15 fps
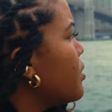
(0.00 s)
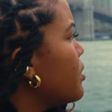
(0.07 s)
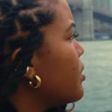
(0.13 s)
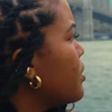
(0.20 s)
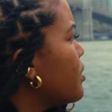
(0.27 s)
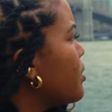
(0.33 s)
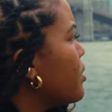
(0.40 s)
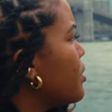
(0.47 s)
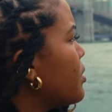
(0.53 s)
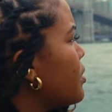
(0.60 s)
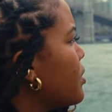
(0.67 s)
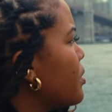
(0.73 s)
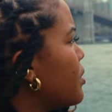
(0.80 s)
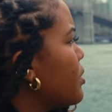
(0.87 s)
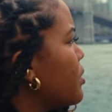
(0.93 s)
Who do you write
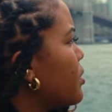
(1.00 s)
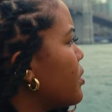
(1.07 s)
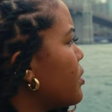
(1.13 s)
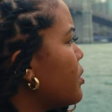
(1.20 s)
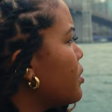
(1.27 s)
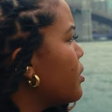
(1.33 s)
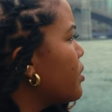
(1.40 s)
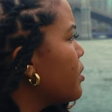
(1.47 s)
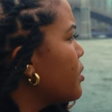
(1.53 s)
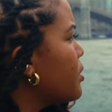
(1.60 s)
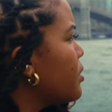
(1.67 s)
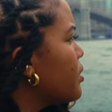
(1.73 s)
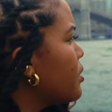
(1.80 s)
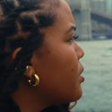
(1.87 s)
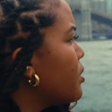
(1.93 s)
to when you're asked the
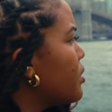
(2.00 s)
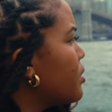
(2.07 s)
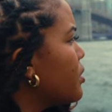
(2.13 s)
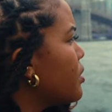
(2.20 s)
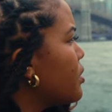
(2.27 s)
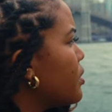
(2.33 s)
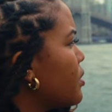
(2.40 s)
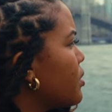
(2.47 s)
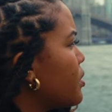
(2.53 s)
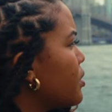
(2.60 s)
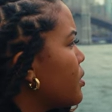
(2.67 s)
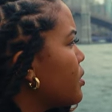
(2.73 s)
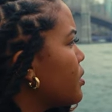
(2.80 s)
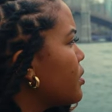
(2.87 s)
inevitable question?